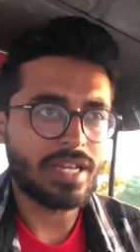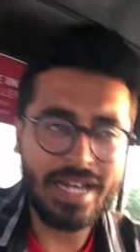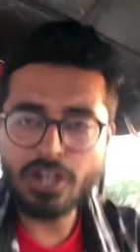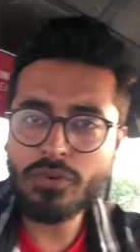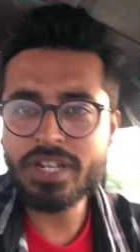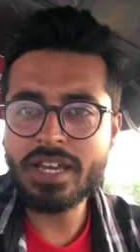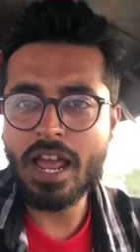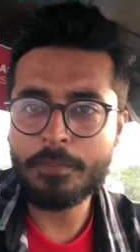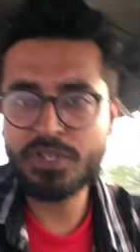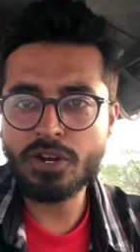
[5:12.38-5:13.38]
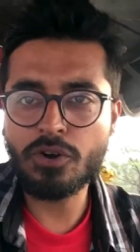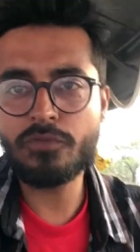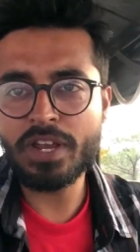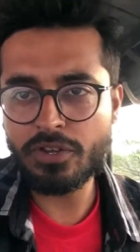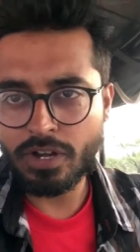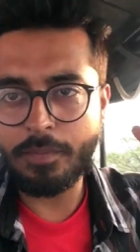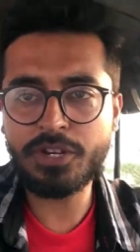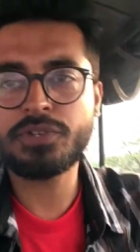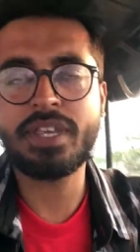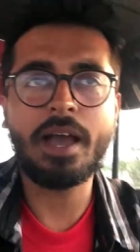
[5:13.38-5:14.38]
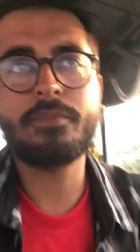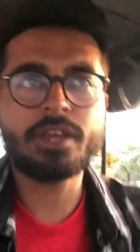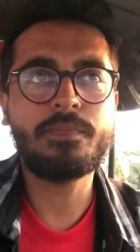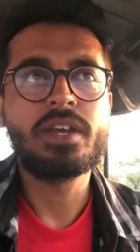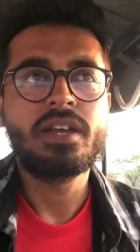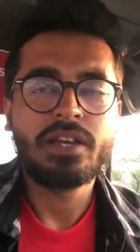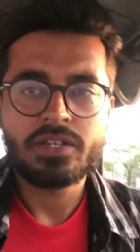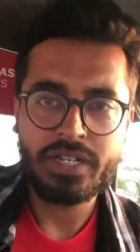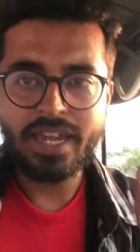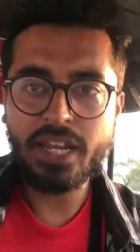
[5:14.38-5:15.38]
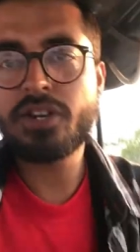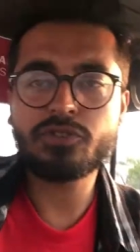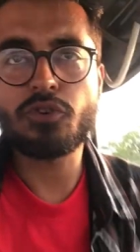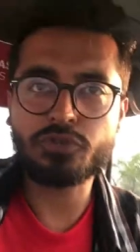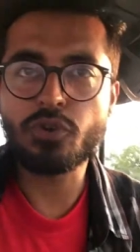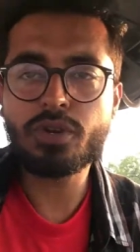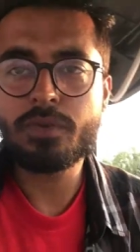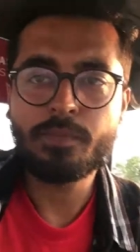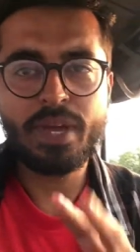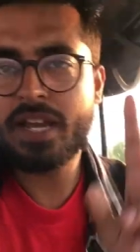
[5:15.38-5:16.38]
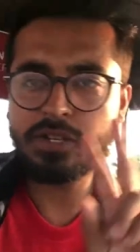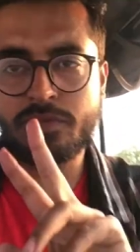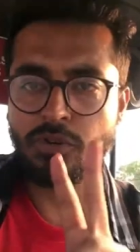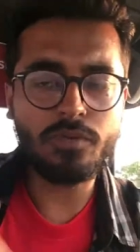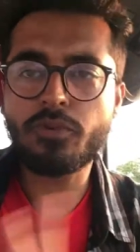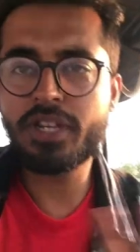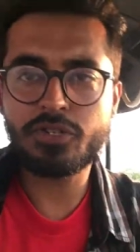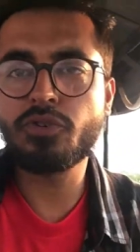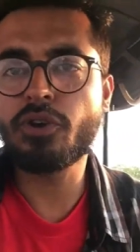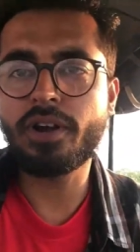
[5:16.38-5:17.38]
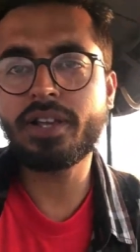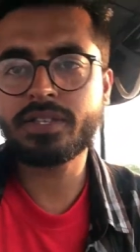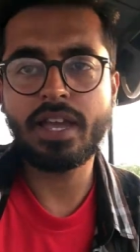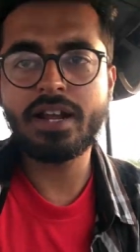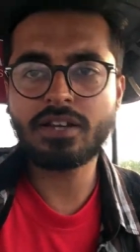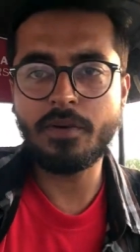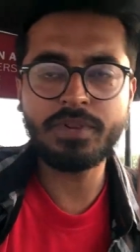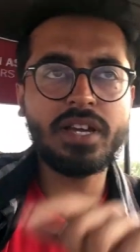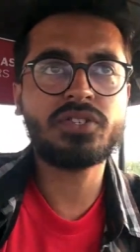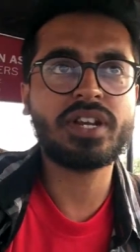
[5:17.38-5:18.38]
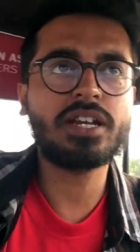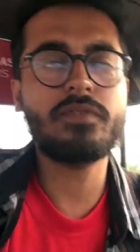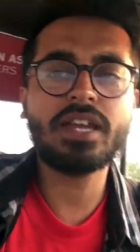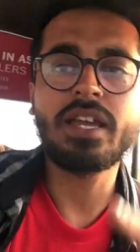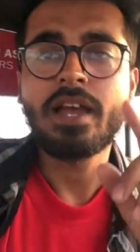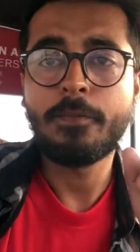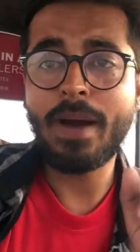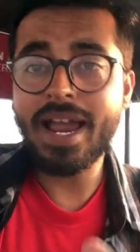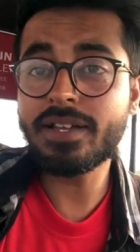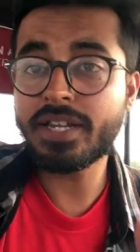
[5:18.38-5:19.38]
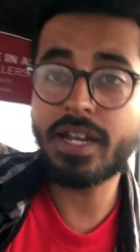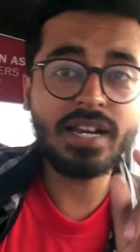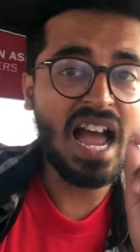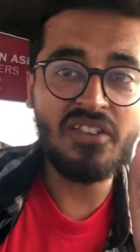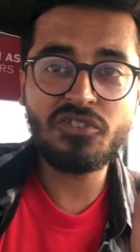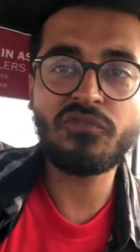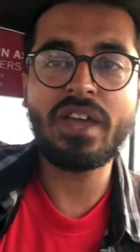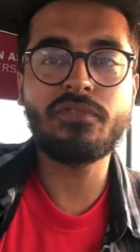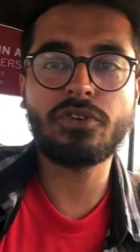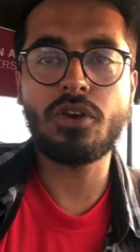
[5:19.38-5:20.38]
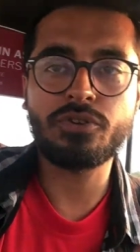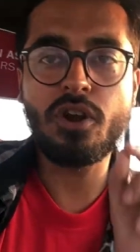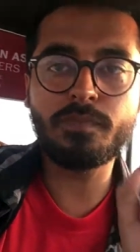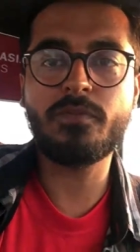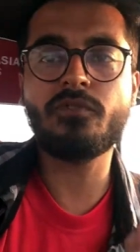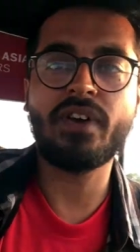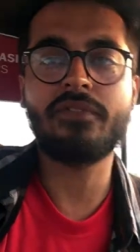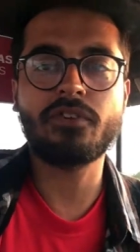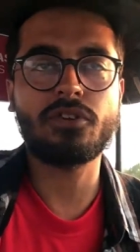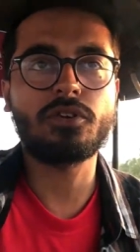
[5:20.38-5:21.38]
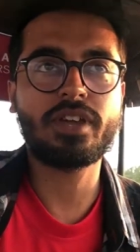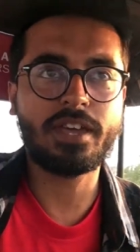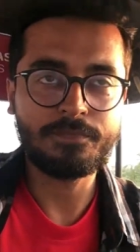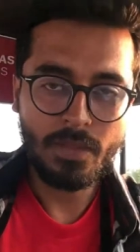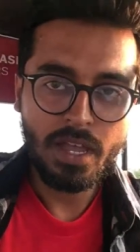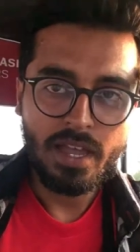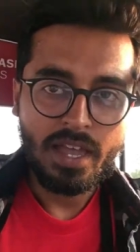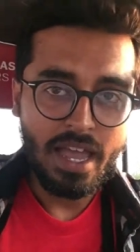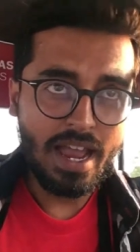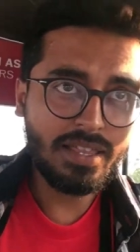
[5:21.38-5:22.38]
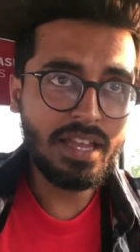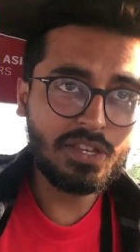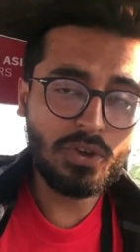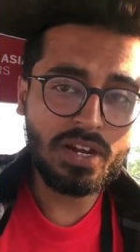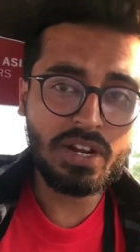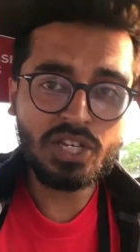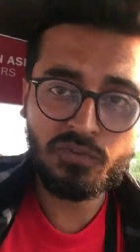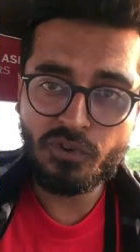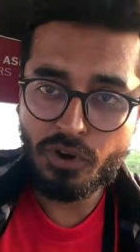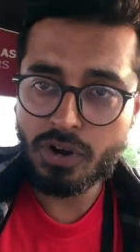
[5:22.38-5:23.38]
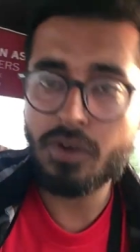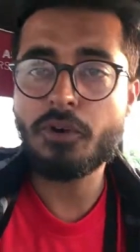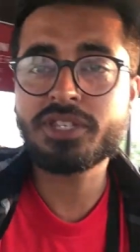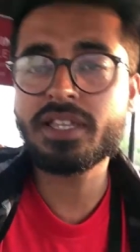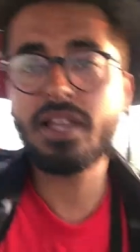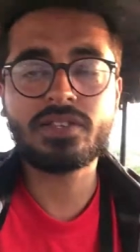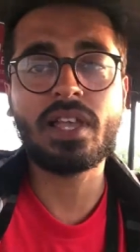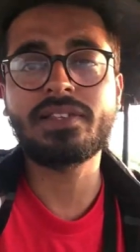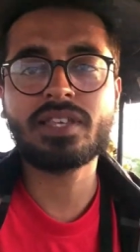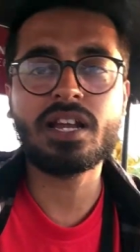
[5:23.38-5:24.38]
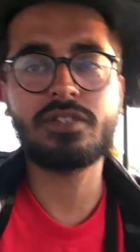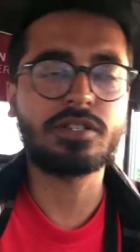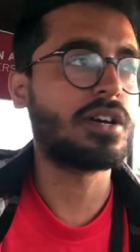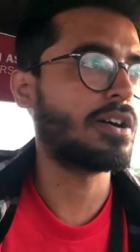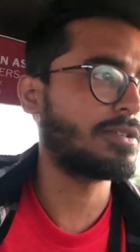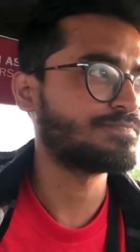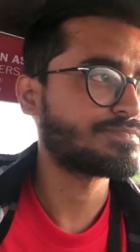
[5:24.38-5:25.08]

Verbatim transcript: get down near Apsara Road when you're coming to Siem Reap. Take in tuk-tuk, pay not more than two dollars and come here straight away. Buy the ticket after five o'clock, not before five o'clock, okay? And then you can rush for watching the sunset uh,